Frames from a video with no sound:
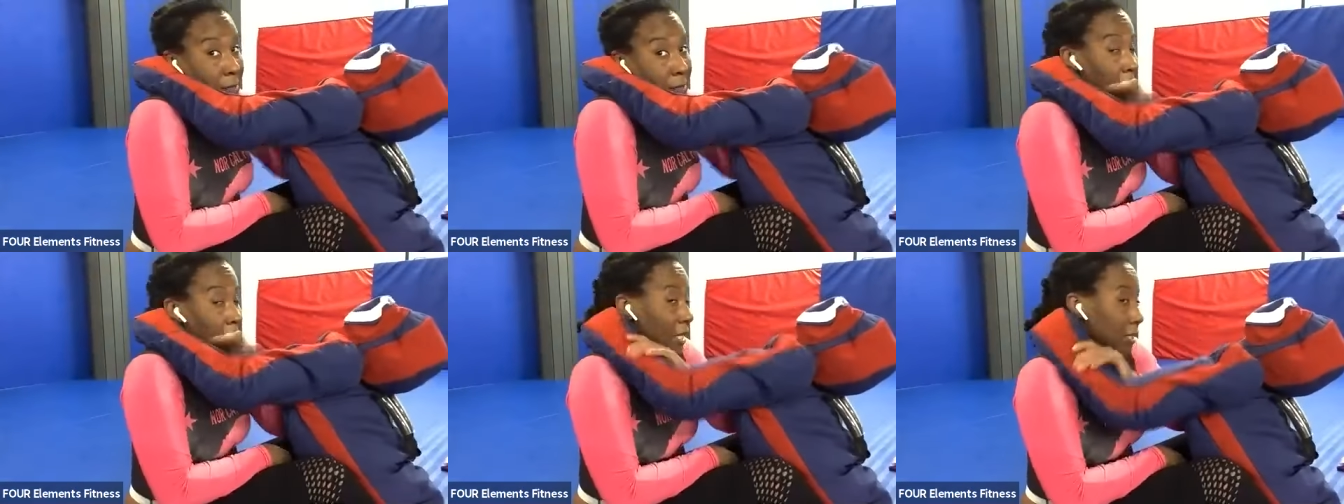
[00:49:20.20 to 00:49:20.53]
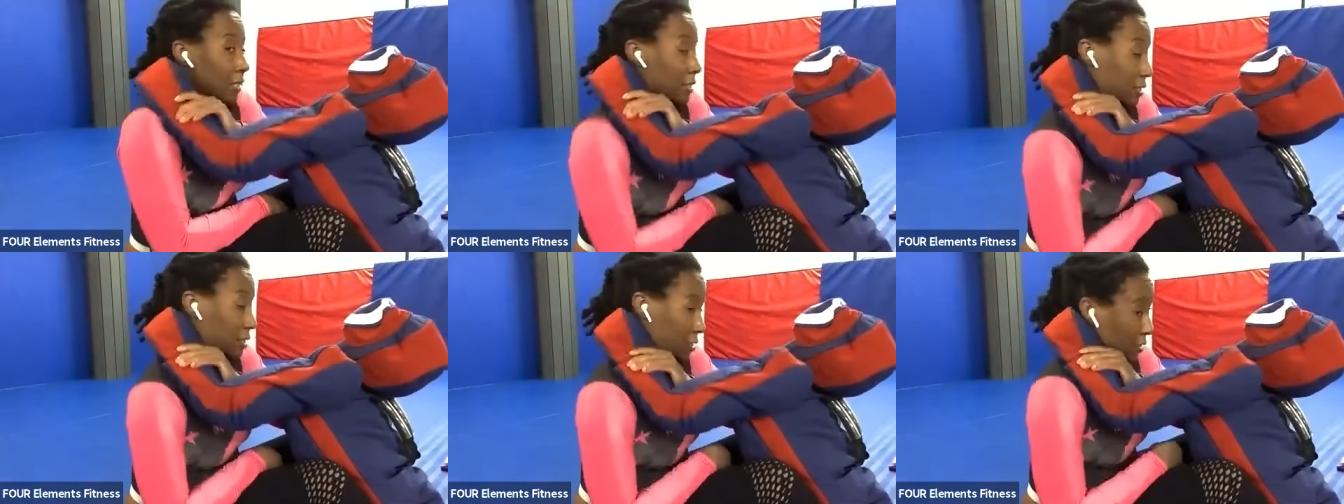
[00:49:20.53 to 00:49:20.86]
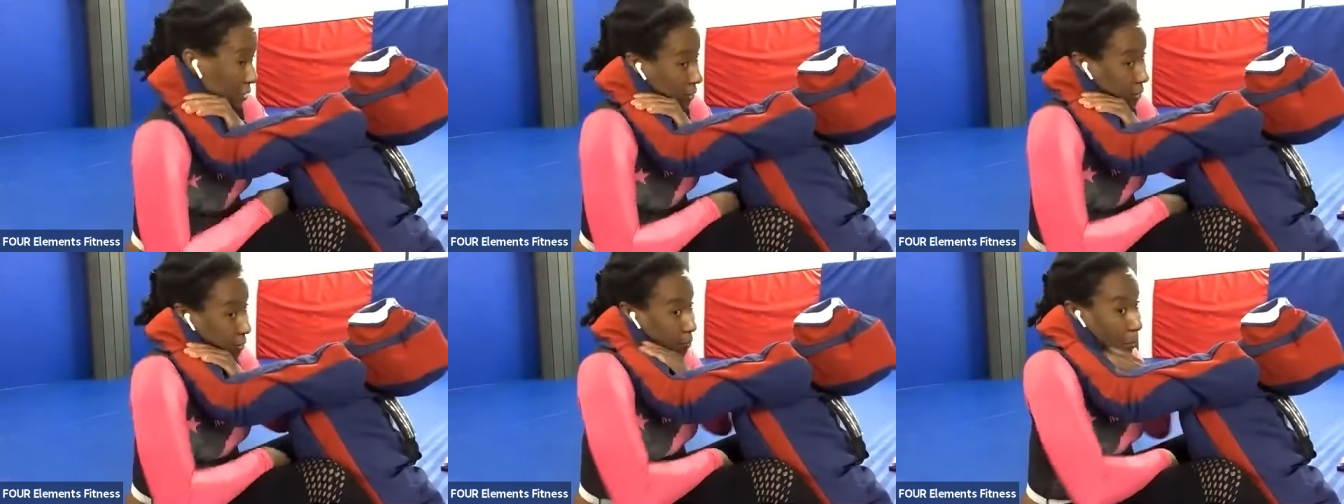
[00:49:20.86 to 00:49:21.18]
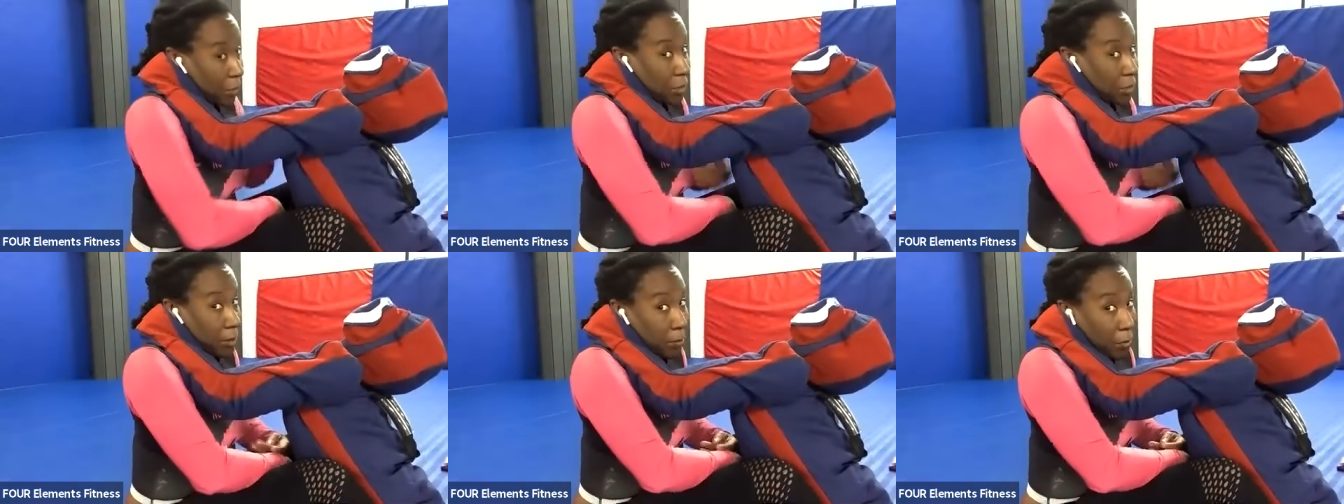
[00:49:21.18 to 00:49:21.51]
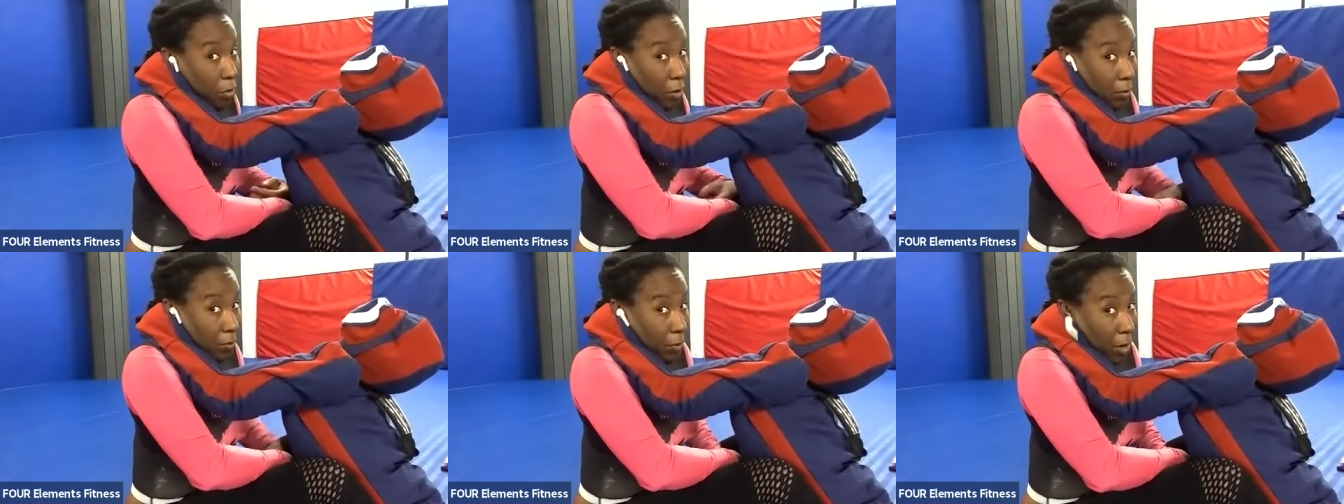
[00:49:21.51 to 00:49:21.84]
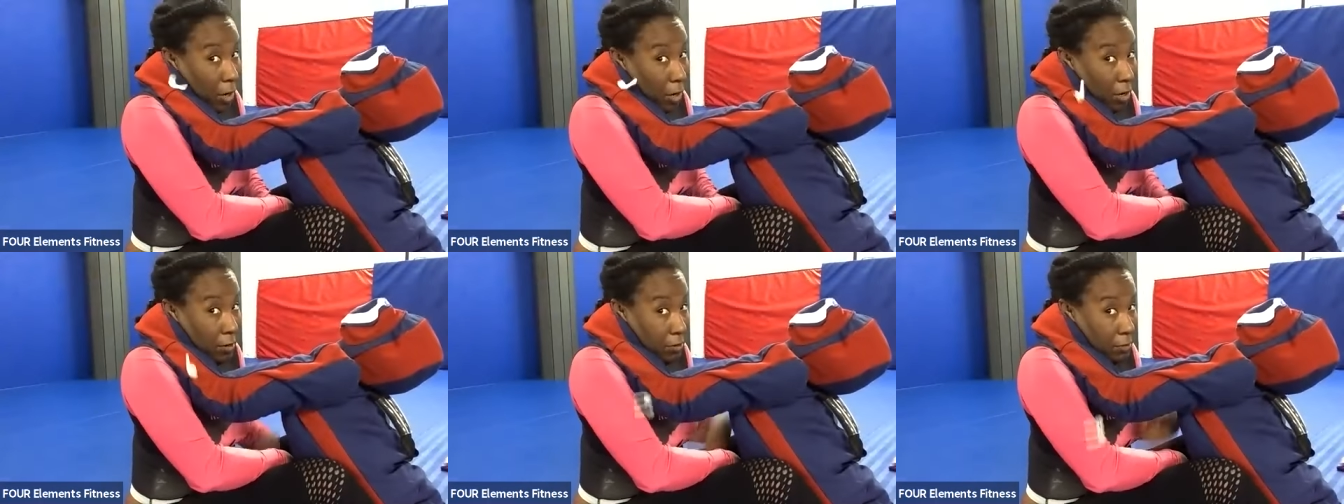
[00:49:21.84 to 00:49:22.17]
This is the most important
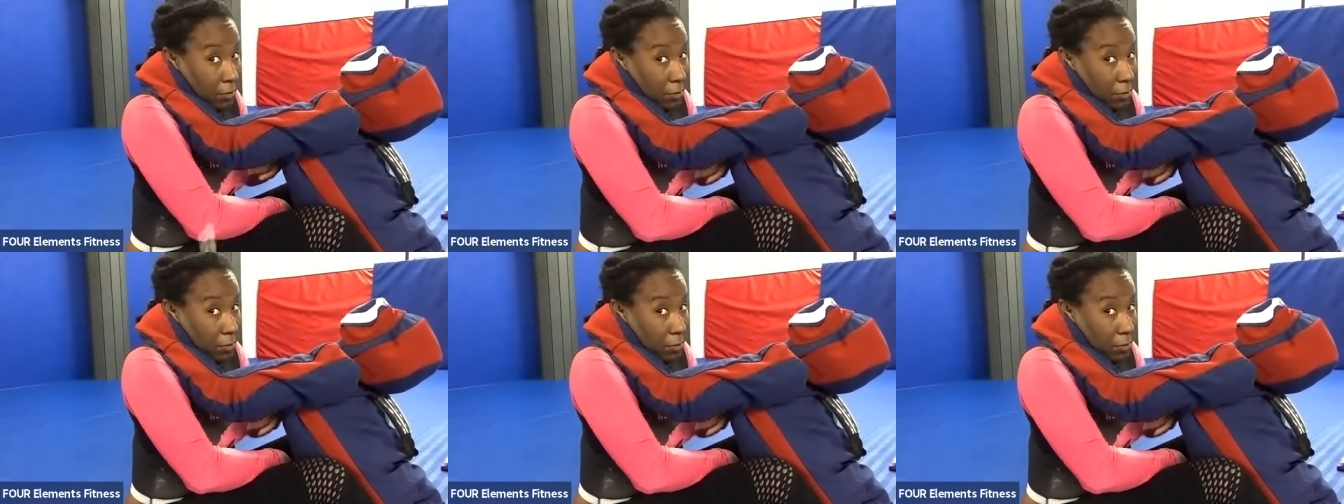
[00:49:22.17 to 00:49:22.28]
part.